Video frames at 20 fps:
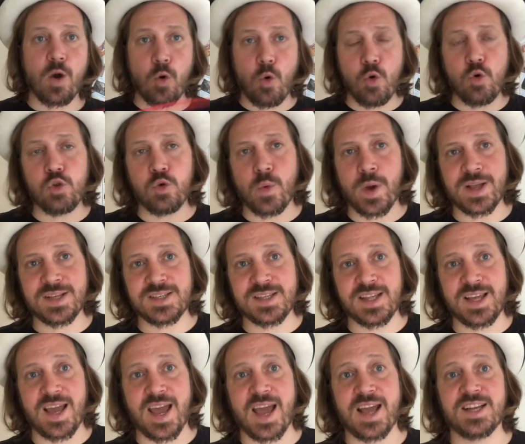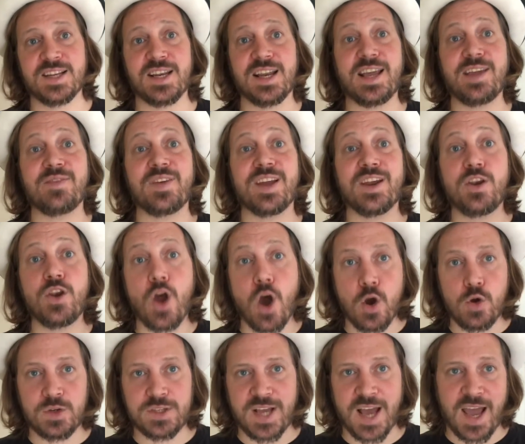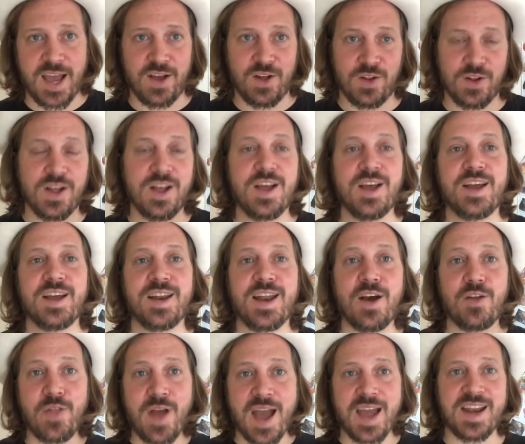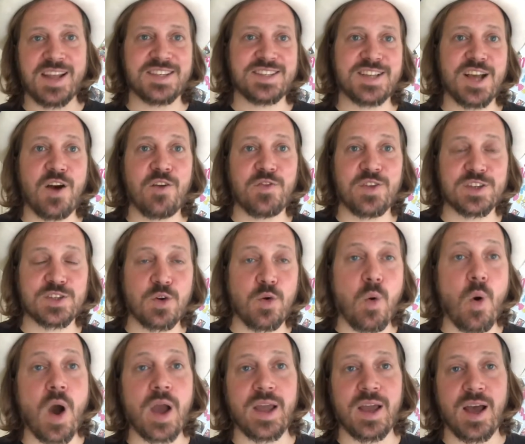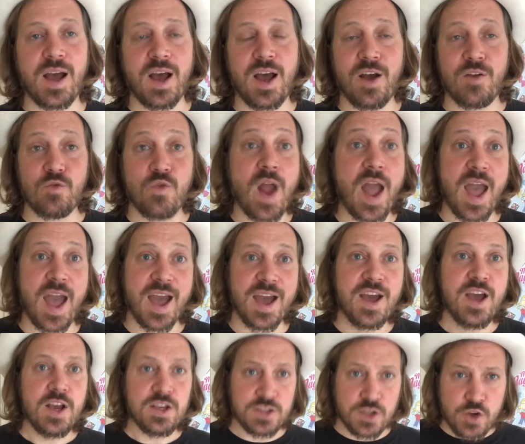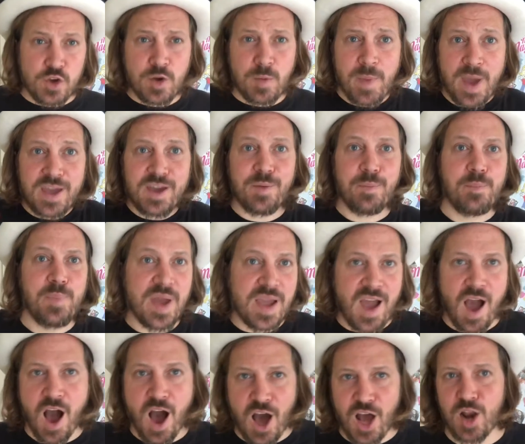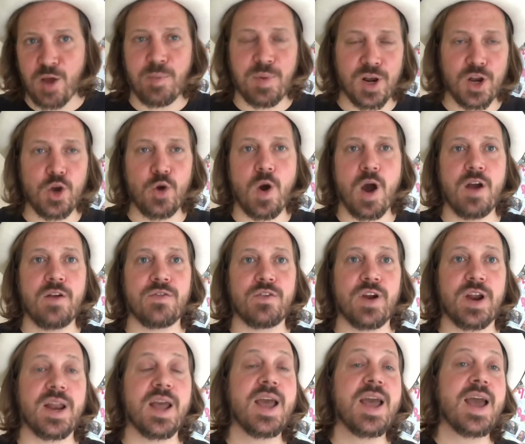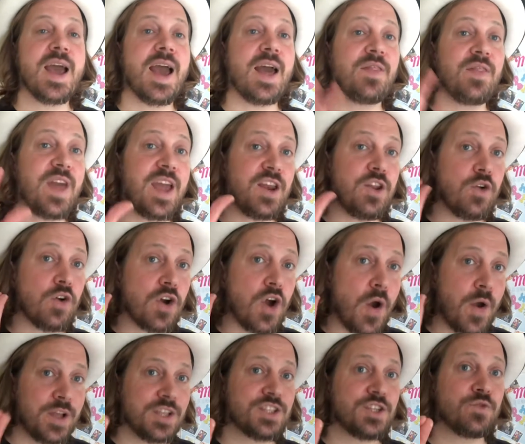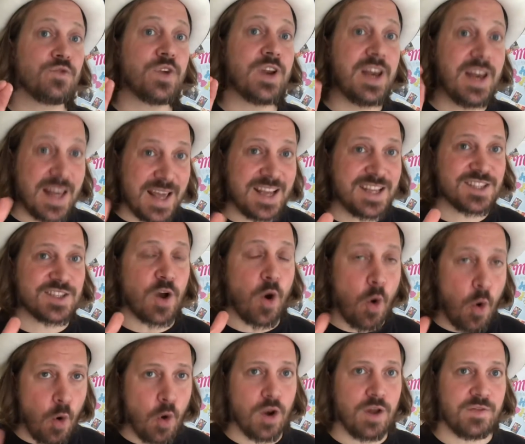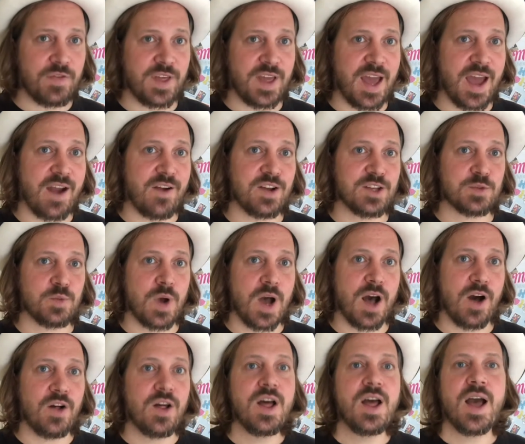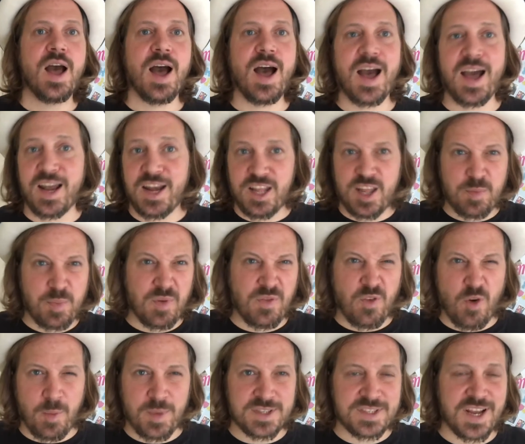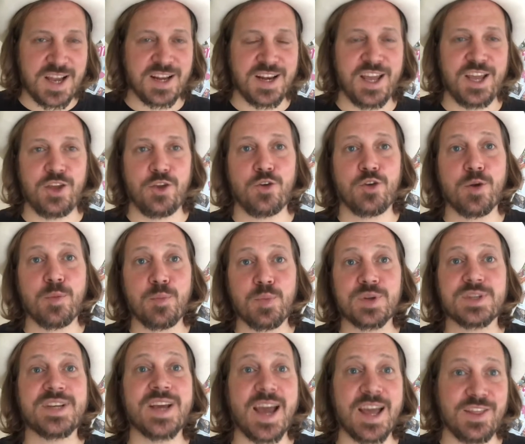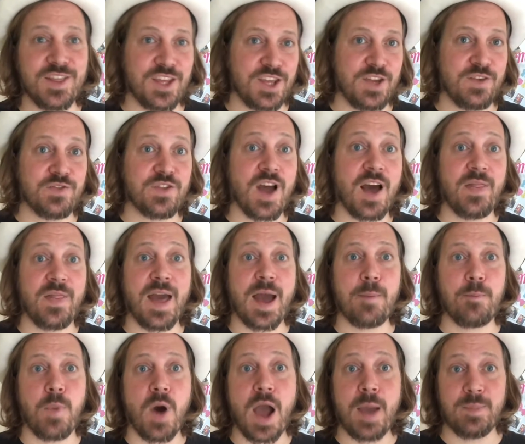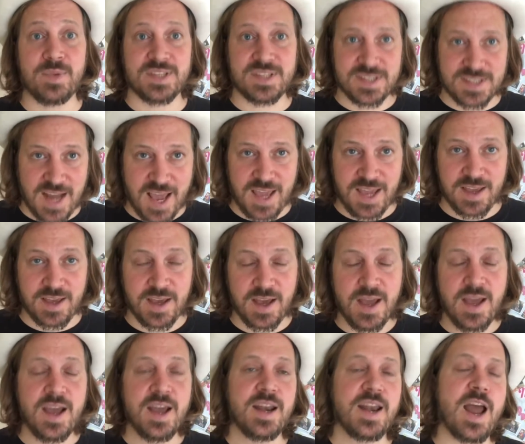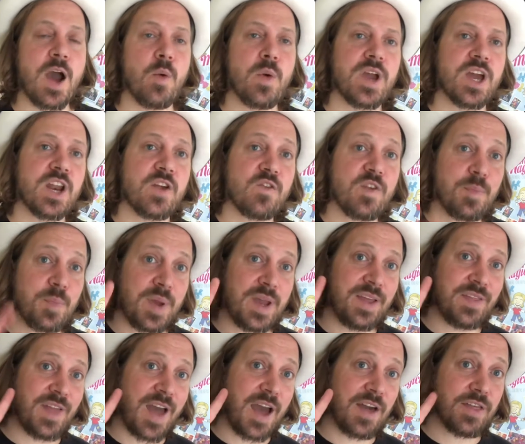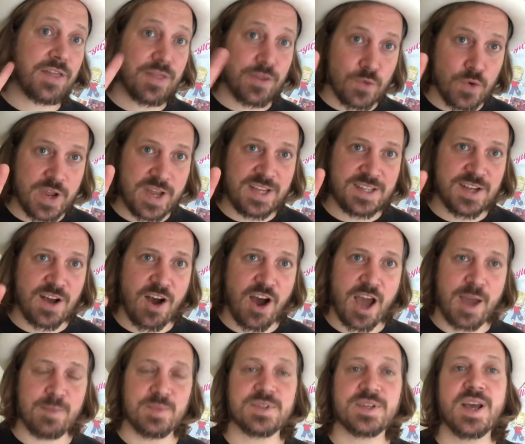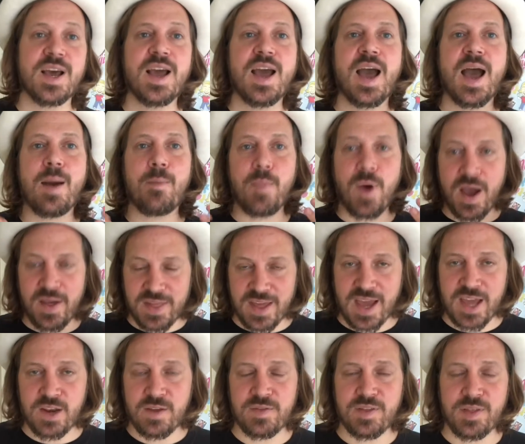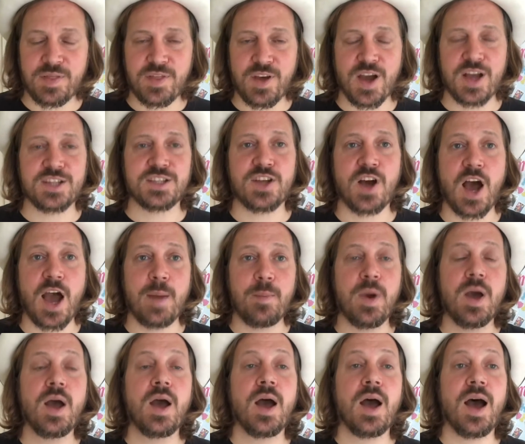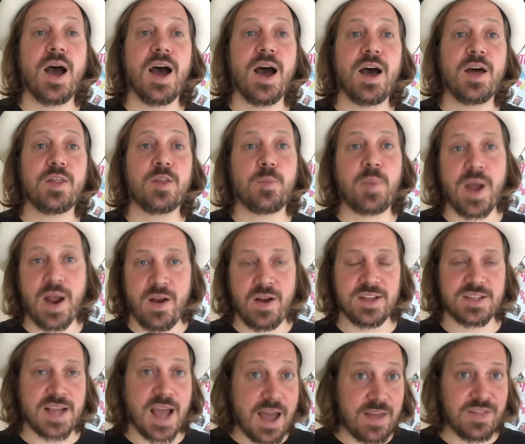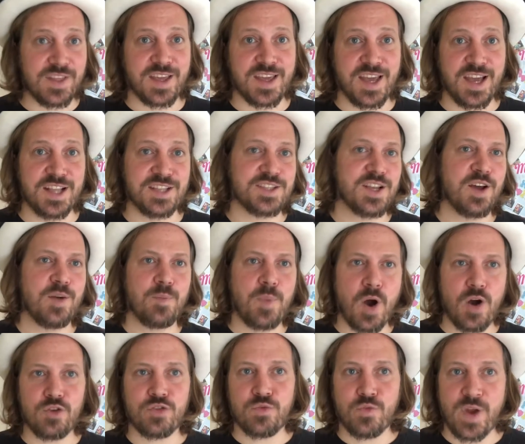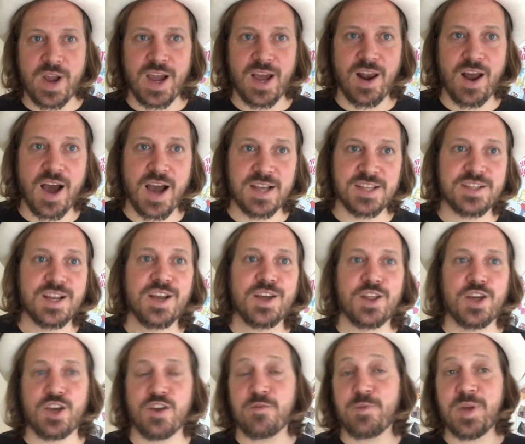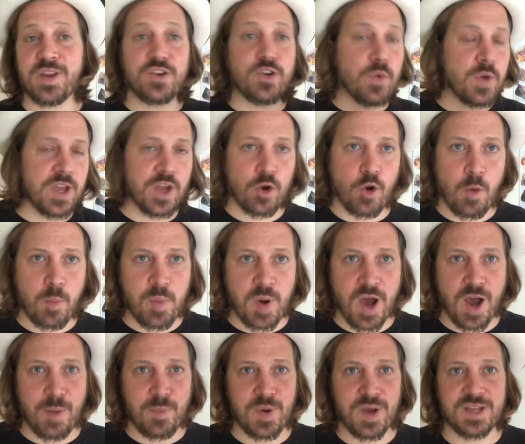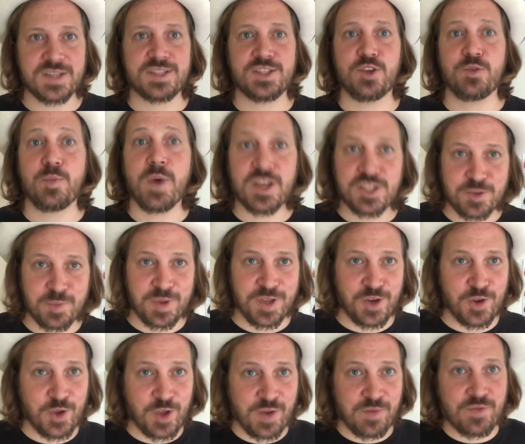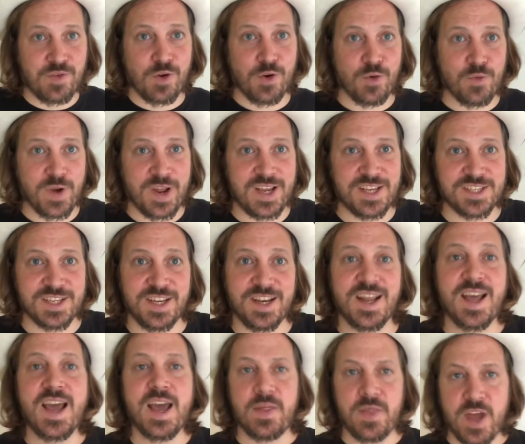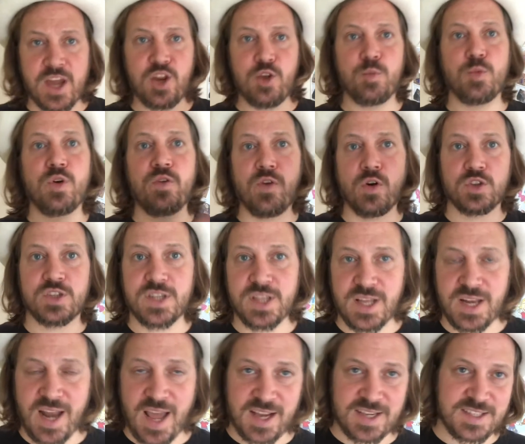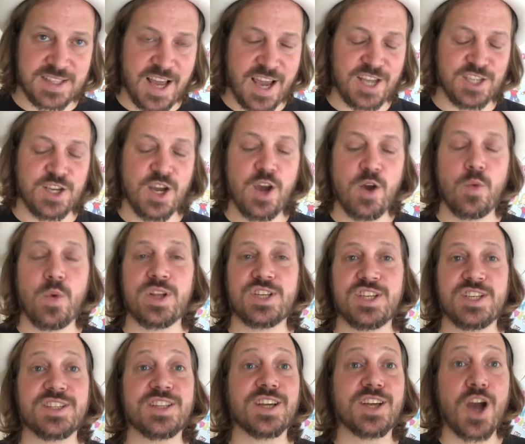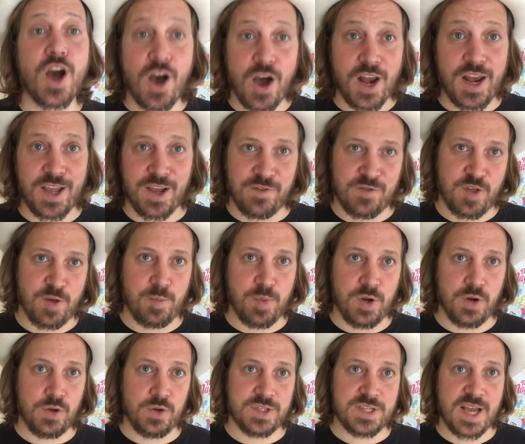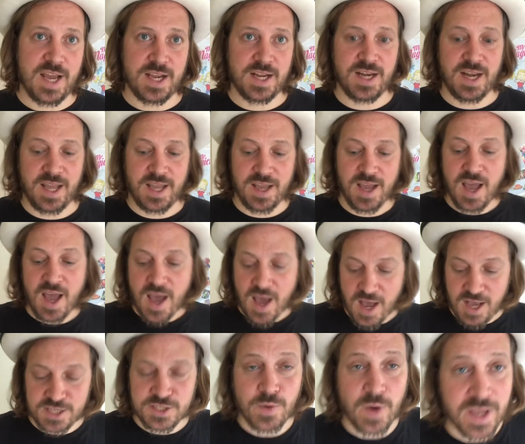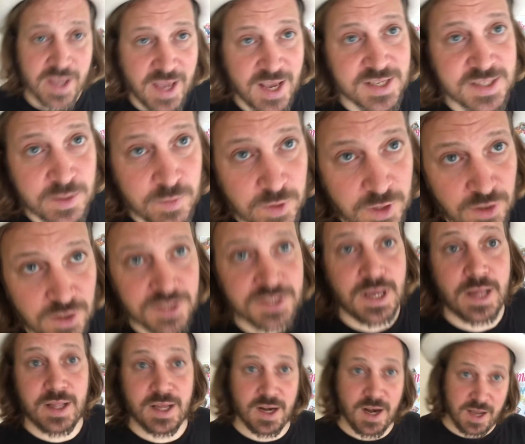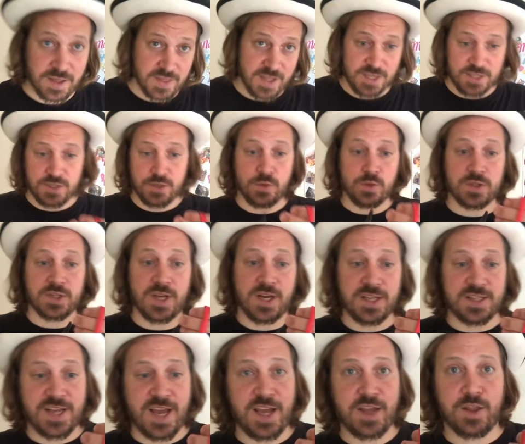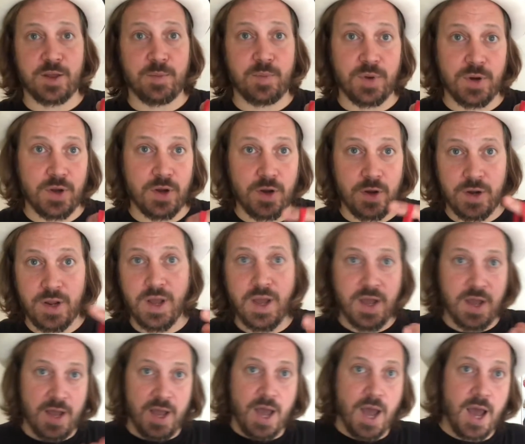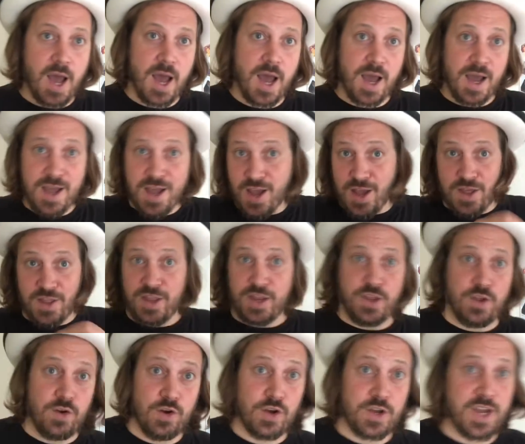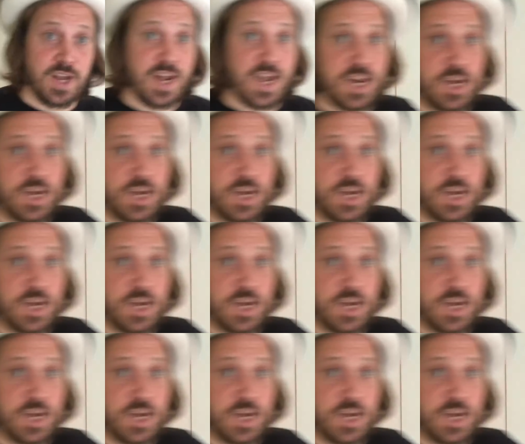all the way to the end, leaving no tail. Now that in itself is quite rare, so you can make a big hullabaloo over it, and then you're going to release all of the air as well, and in the performance technique you can pretend that you've done that by mistake. Now we're going to repeat that 3 times, and by the end of the 3rd time, the parents and the kids both realize that you've been doing it on purpose. You must have been doing it for a reason. Then you move on to the next stage, which is the curling of the balloon technique. So I guess it would look something like this. You're going to take the balloon, and then you look at it